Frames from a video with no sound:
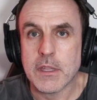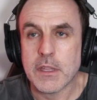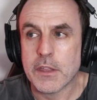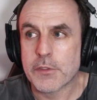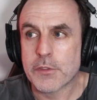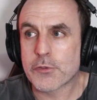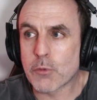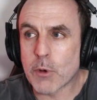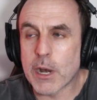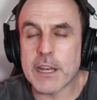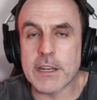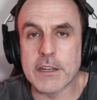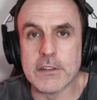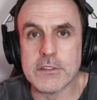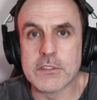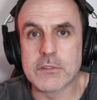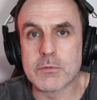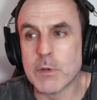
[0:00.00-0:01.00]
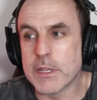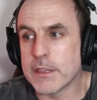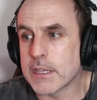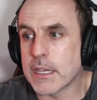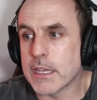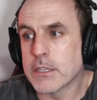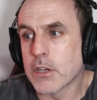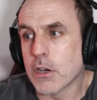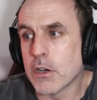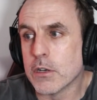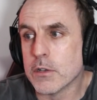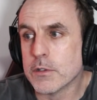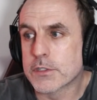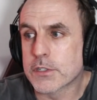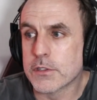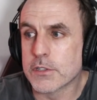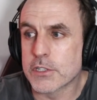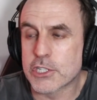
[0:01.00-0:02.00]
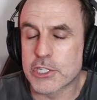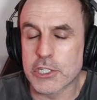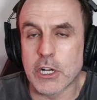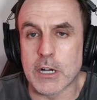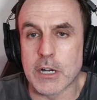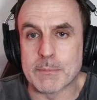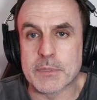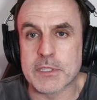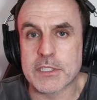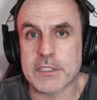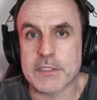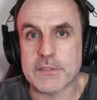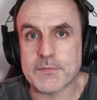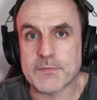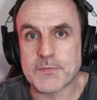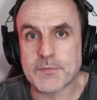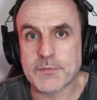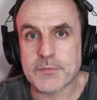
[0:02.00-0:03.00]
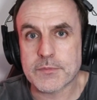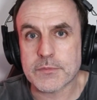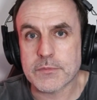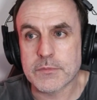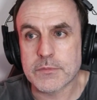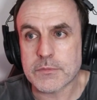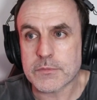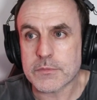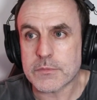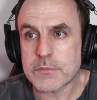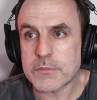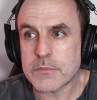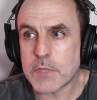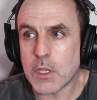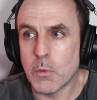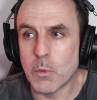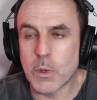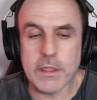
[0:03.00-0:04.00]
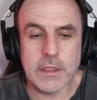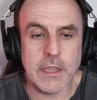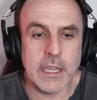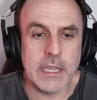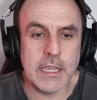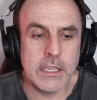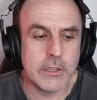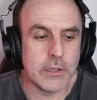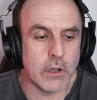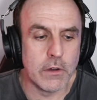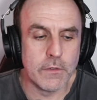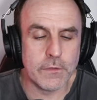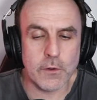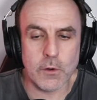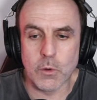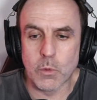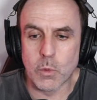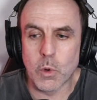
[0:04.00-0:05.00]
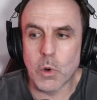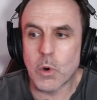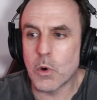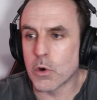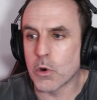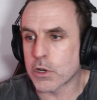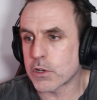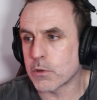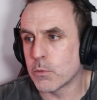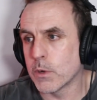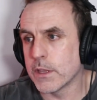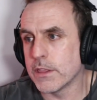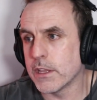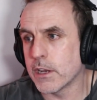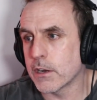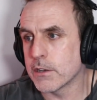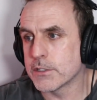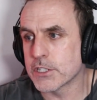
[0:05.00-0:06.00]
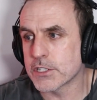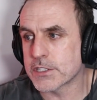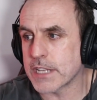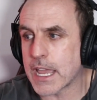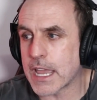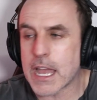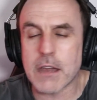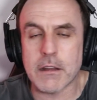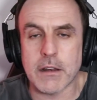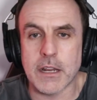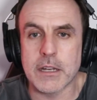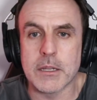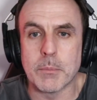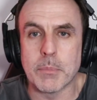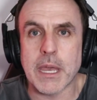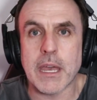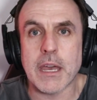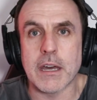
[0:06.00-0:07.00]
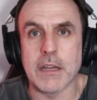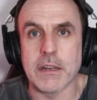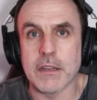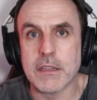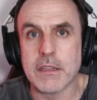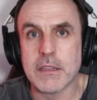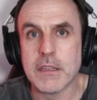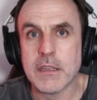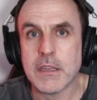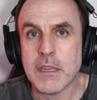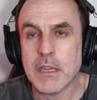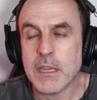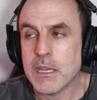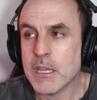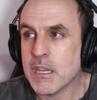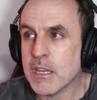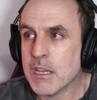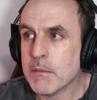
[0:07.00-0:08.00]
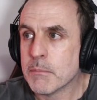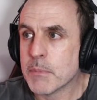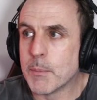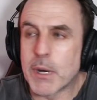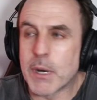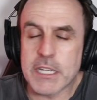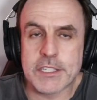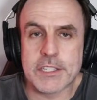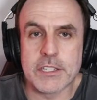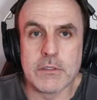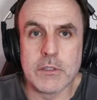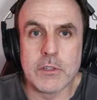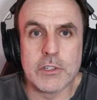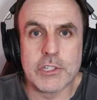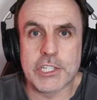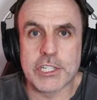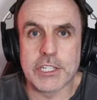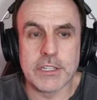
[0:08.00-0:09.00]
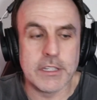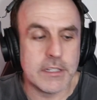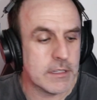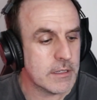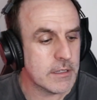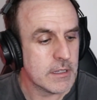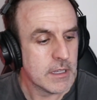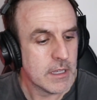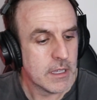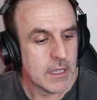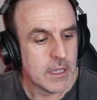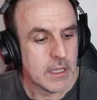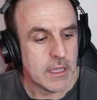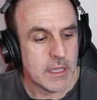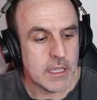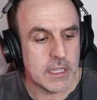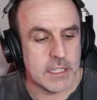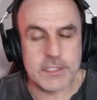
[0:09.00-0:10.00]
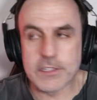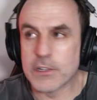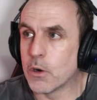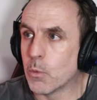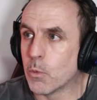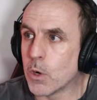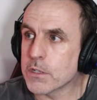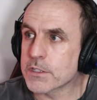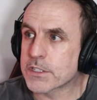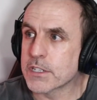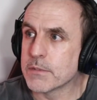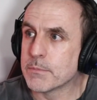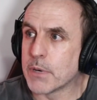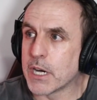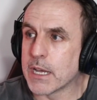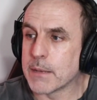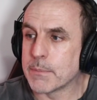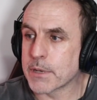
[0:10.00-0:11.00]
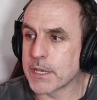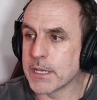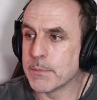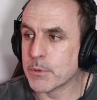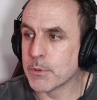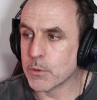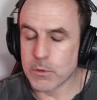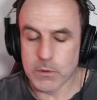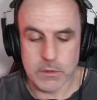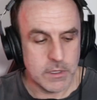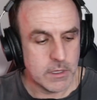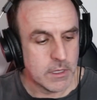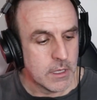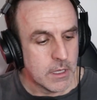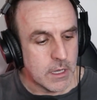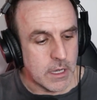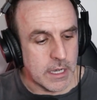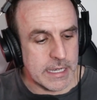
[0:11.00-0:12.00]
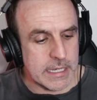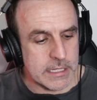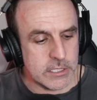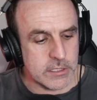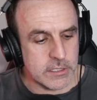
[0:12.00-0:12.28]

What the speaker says: threatened when they go to the shops, when they go for a walk, when they're just out and about. But my solution is not wanted by people. I actually